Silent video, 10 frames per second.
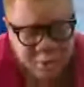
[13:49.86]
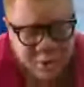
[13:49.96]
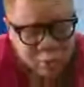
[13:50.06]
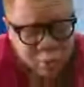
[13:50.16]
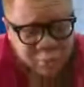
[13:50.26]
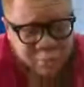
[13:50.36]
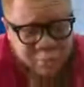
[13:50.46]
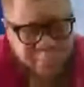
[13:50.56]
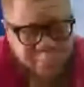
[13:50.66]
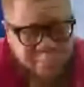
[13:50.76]
see
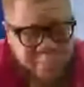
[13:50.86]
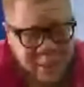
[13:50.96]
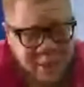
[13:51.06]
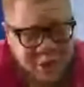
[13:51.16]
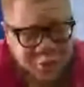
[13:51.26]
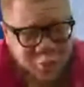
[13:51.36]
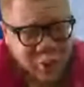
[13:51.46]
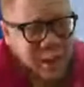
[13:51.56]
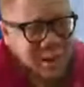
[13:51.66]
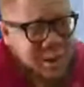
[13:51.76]
what partnership we
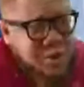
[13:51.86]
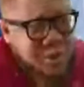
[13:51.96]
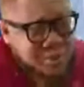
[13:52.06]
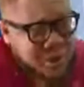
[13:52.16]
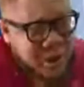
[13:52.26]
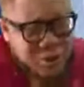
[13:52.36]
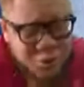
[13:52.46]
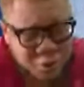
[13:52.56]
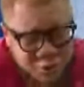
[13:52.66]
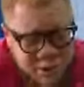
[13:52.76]
can get to be able to get
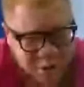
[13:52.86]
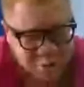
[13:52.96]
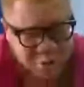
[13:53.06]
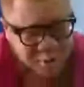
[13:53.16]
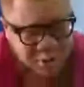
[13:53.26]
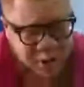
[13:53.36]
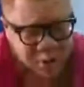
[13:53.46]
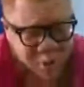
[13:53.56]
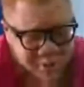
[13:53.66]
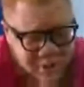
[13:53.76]
a good deals to be able to get
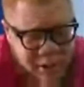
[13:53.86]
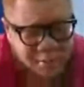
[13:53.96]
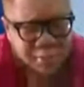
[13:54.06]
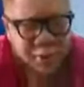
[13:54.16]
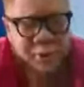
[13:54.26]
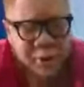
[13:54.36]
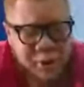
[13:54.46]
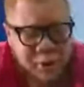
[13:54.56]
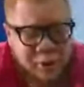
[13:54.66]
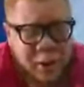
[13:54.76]
a website.
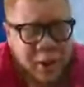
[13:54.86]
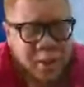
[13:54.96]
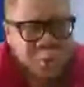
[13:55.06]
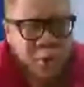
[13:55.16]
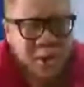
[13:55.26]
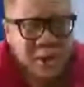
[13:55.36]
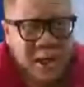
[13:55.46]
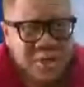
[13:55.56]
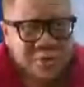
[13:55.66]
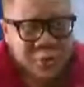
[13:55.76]
But within the
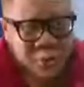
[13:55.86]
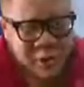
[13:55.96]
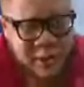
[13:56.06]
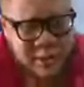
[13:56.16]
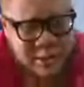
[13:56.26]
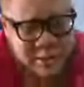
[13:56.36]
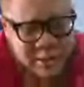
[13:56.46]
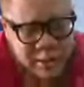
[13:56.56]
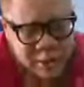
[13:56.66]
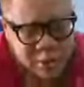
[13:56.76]
next few
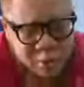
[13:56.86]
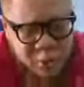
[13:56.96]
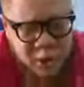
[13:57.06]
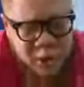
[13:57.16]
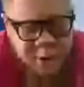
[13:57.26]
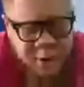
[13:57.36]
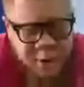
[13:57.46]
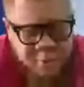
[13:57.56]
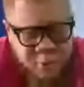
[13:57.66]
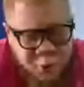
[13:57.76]
days,
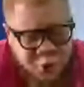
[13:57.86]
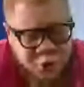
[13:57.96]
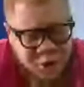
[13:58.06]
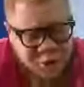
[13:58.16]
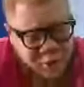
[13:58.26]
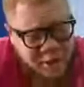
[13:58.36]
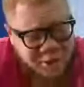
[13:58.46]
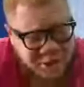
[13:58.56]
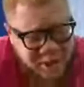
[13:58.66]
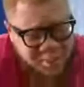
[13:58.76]
you can
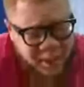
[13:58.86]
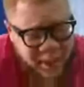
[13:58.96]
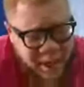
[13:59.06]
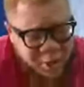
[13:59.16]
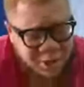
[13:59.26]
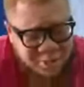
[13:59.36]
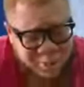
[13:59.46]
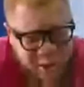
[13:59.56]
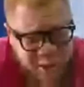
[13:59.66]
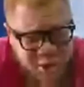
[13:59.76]
just keep an eye on the
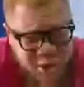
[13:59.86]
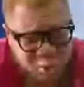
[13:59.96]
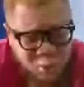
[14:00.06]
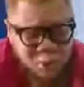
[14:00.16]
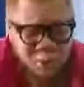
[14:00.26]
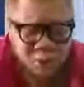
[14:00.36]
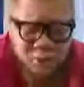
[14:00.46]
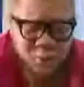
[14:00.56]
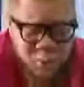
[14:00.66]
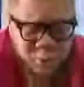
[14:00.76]
page. Would
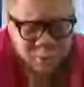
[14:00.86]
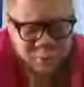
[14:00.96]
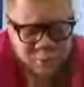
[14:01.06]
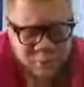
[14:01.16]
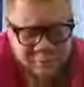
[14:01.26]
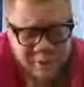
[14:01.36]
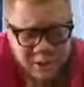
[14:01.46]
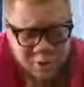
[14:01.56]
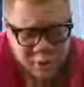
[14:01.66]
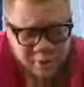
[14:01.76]

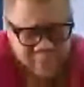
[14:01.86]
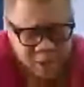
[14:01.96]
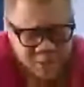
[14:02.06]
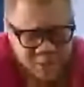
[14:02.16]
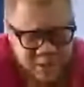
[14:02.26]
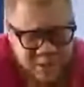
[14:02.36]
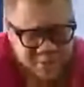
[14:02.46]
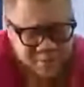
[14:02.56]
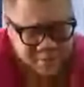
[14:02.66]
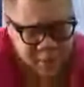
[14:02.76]
definitely talk about it
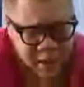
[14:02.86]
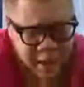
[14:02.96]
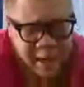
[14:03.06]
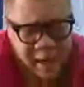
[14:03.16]
and